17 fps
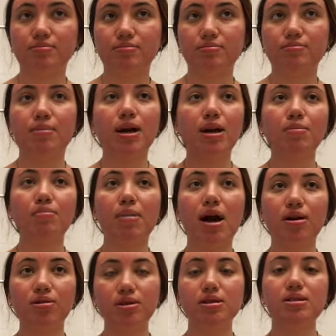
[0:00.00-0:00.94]
My
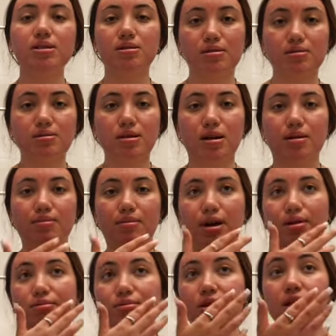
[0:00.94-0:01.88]
mouth is still numb.
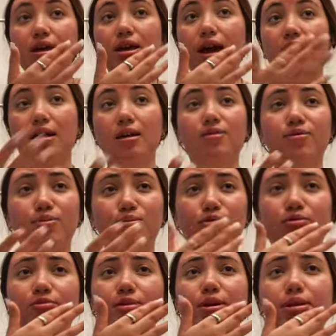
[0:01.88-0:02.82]
I really can't even
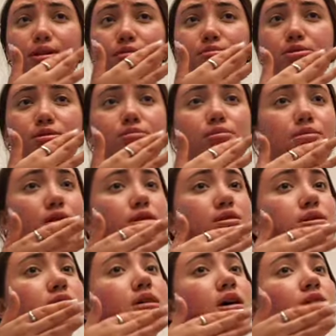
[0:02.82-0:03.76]
move my lips, to be
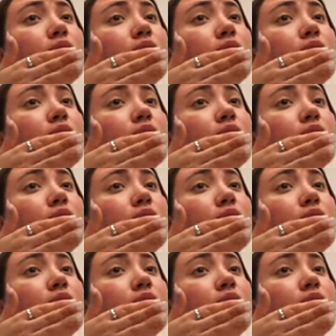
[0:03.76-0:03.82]
honest.